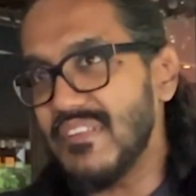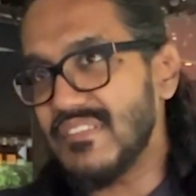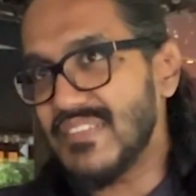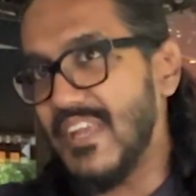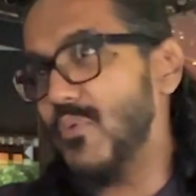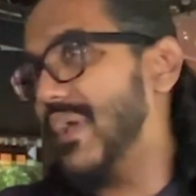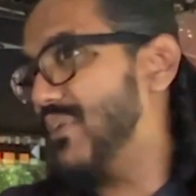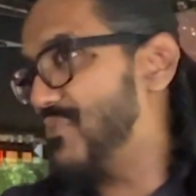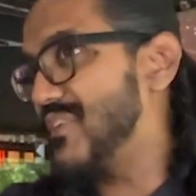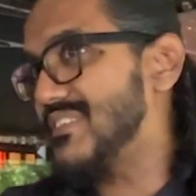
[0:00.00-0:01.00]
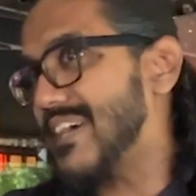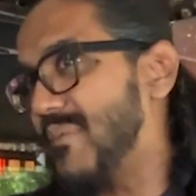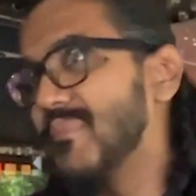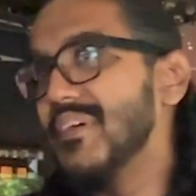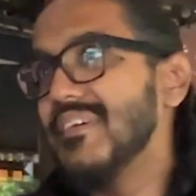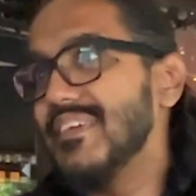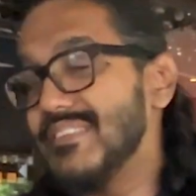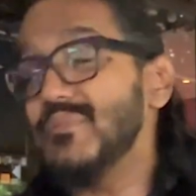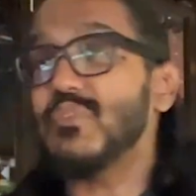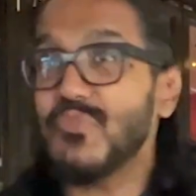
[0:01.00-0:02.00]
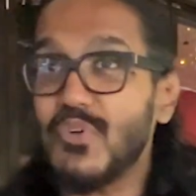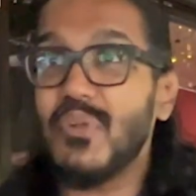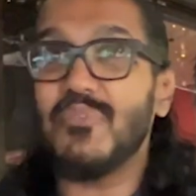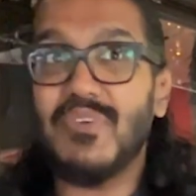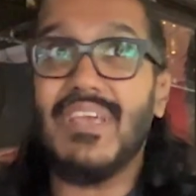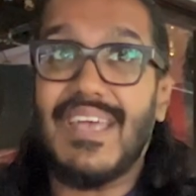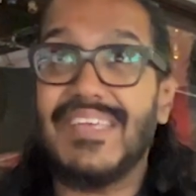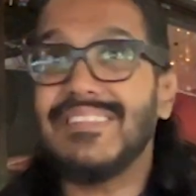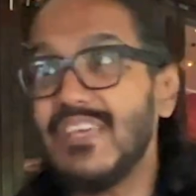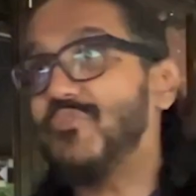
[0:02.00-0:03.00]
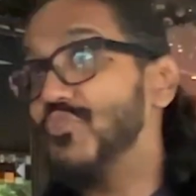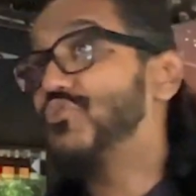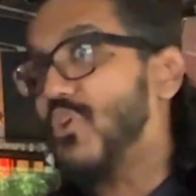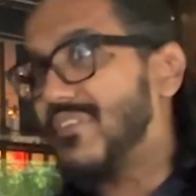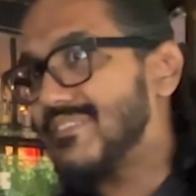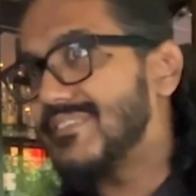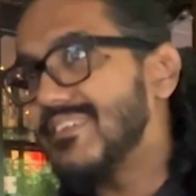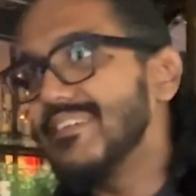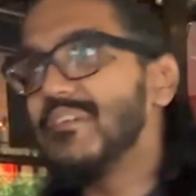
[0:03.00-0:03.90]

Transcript: straight away or the first time. In terms of photography, I can take a few shots.